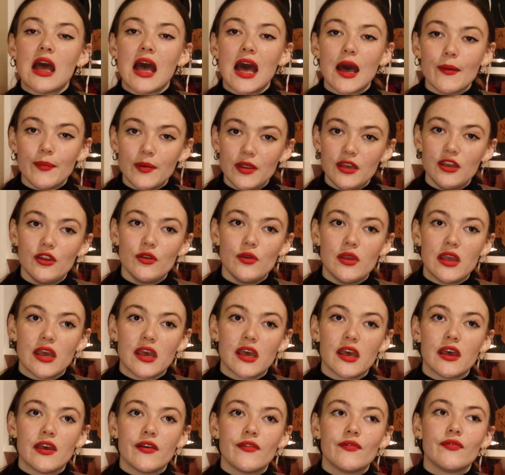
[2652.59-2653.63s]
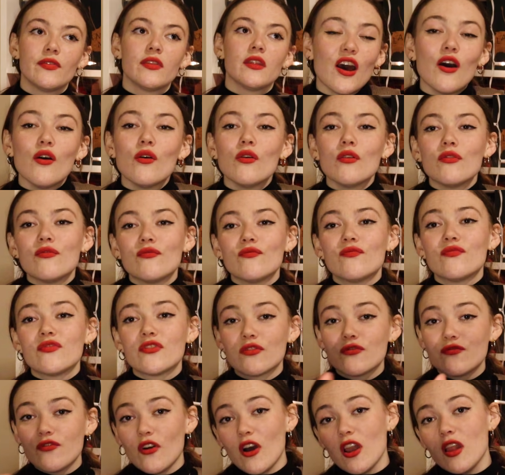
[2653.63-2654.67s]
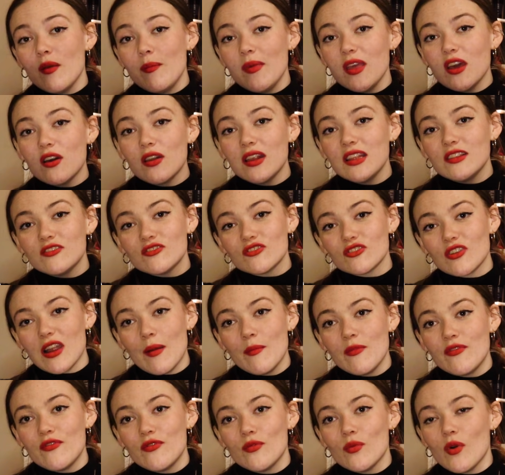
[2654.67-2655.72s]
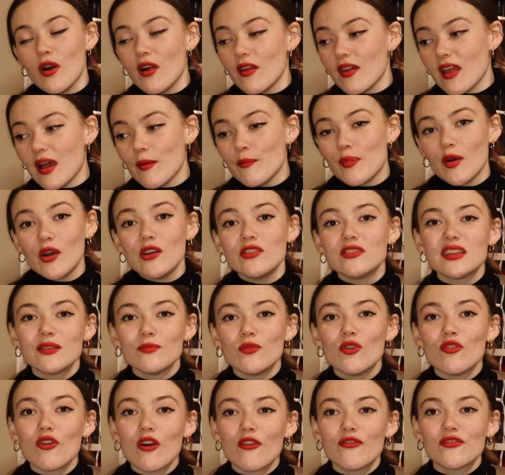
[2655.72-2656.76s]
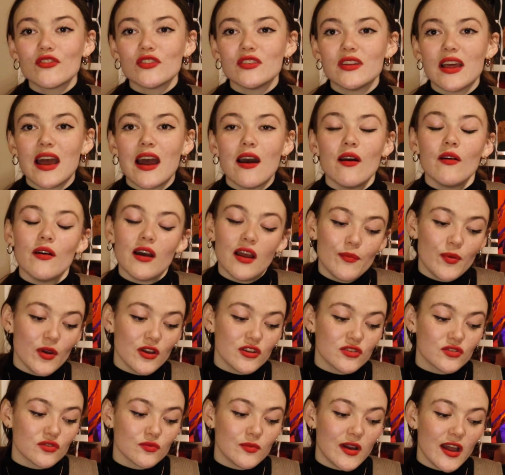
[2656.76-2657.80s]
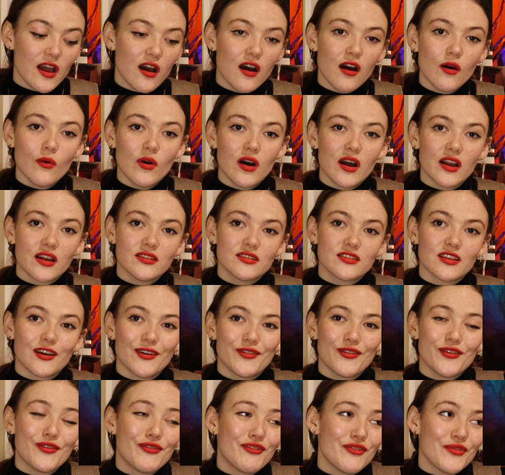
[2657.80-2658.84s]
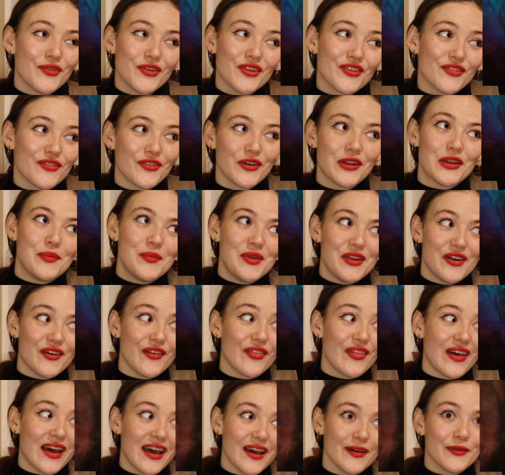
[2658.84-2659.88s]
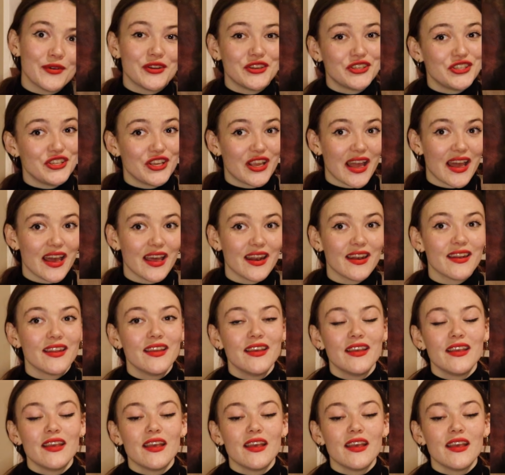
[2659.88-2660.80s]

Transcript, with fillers: Happy New Year. Oh, follow me on Instagram if you want. I'm posting more often now. I post all my artwork and stuff if you want to follow me on that, which you can.